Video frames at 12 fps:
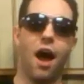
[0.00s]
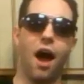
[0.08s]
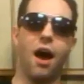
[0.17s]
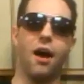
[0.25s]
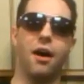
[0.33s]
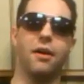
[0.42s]

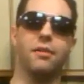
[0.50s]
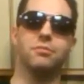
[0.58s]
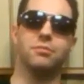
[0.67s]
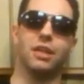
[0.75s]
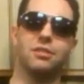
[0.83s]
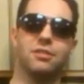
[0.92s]

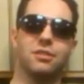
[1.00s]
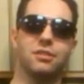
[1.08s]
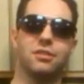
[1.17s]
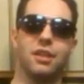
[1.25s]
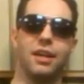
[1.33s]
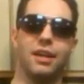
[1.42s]
Um, that's
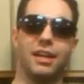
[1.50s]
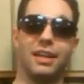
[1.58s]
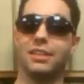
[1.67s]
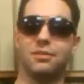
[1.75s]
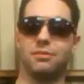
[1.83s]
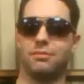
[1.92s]
just, and I
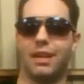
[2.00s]
guess